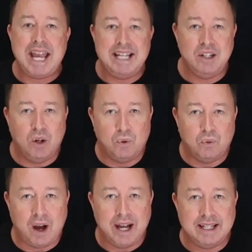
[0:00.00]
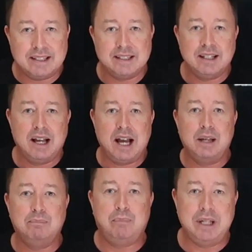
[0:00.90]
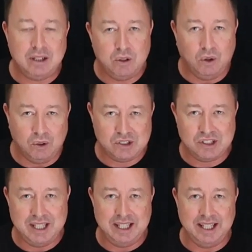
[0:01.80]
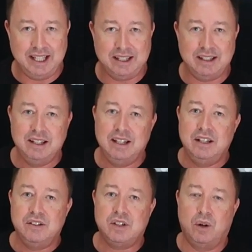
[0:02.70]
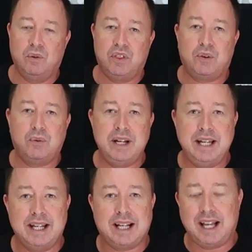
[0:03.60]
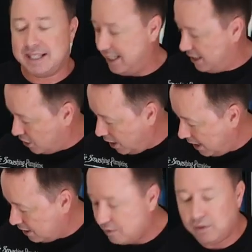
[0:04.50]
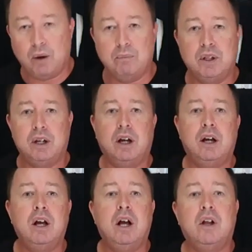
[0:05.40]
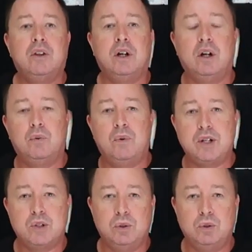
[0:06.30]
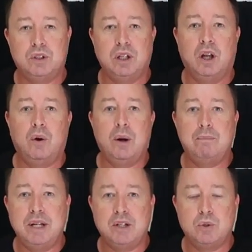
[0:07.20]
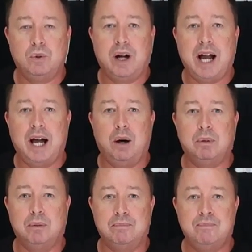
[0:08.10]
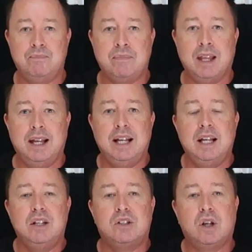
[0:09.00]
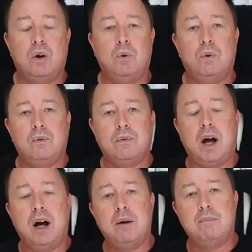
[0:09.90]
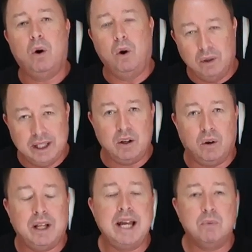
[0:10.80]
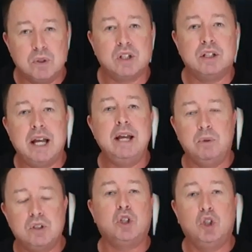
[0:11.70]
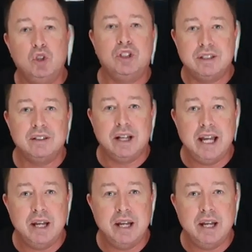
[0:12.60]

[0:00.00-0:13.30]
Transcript: Ain't No Right, and Being Caught Stealing. So 3 classic tracks from the Ritual de lo Habitual album. So all in all, it was a good